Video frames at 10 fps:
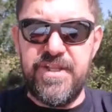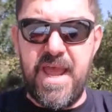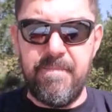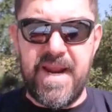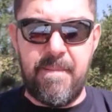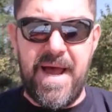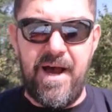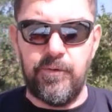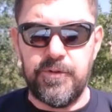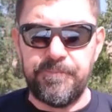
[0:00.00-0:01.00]
them. Come
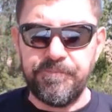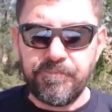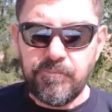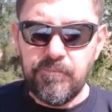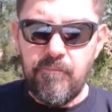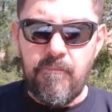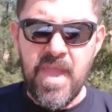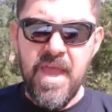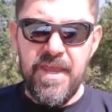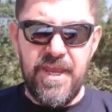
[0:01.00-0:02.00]
out.
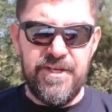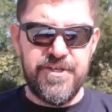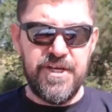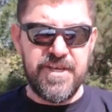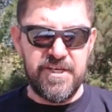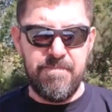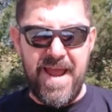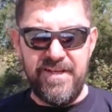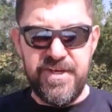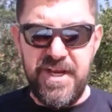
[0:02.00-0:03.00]
In Jesus'
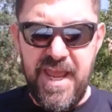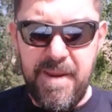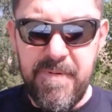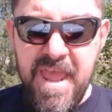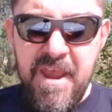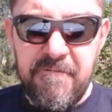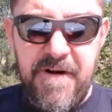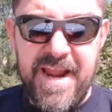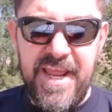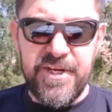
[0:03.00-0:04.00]
mighty name.
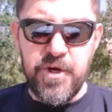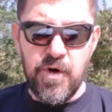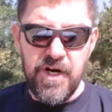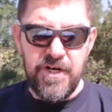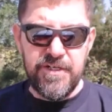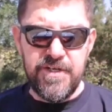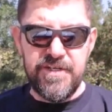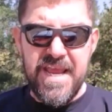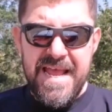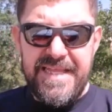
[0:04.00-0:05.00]
Financial
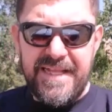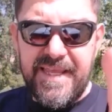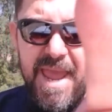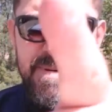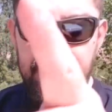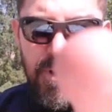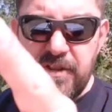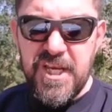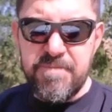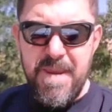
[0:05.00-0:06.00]
curses that came
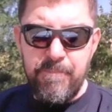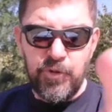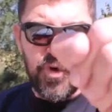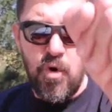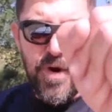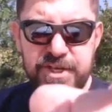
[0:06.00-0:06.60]
upon these people through